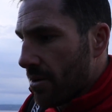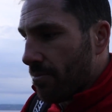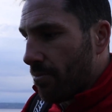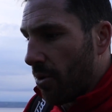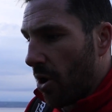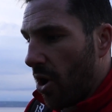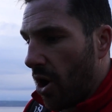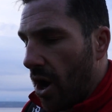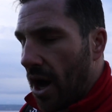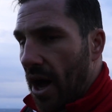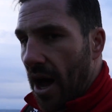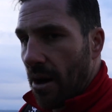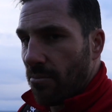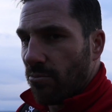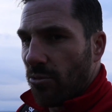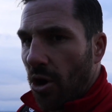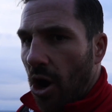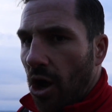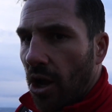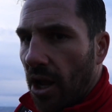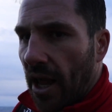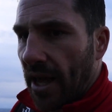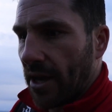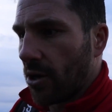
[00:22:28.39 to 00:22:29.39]
but I'm
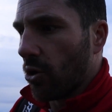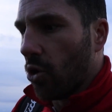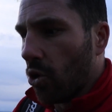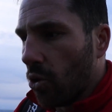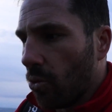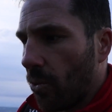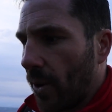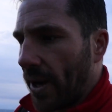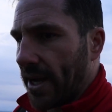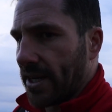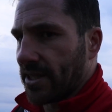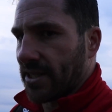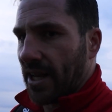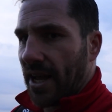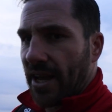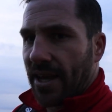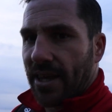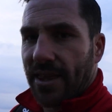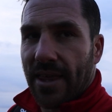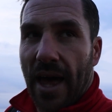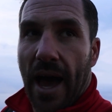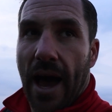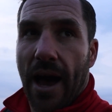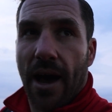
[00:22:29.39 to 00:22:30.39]
not like always
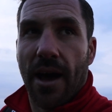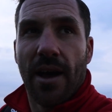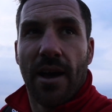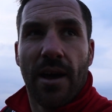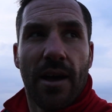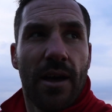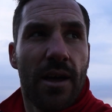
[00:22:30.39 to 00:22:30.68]
like that.